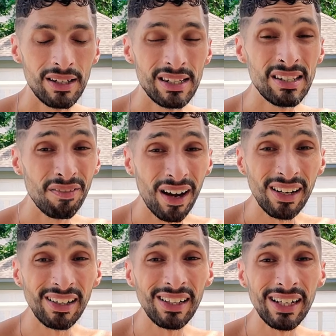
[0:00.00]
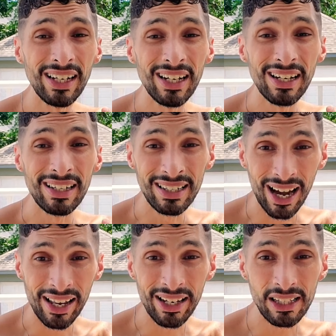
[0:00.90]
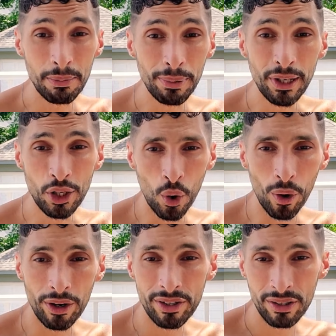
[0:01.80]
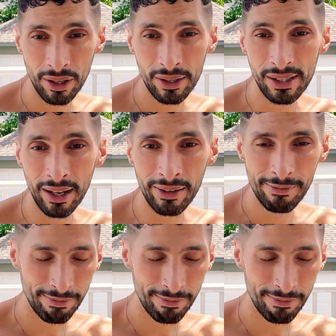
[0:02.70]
divinely guided to be yours. You understand?